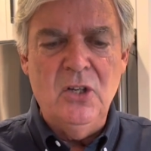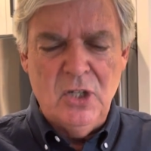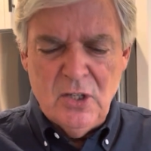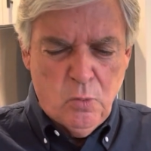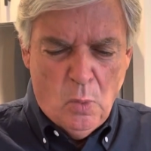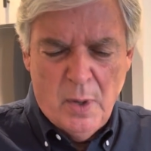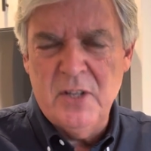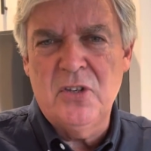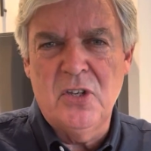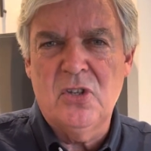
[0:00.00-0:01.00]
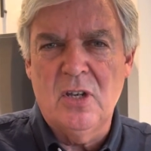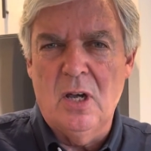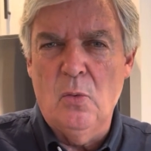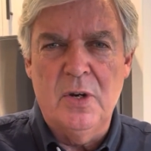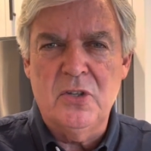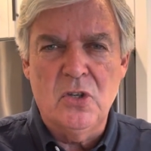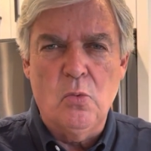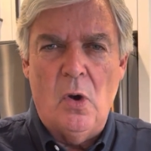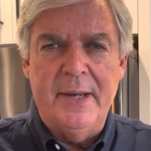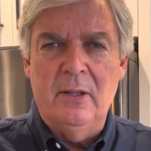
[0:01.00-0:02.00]
geez, what is this
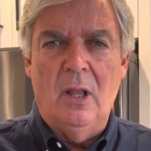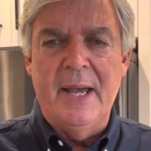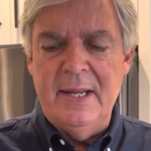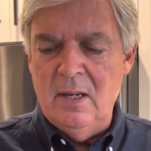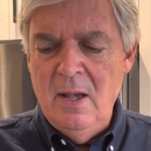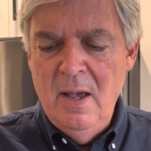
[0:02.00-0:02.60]
wine like?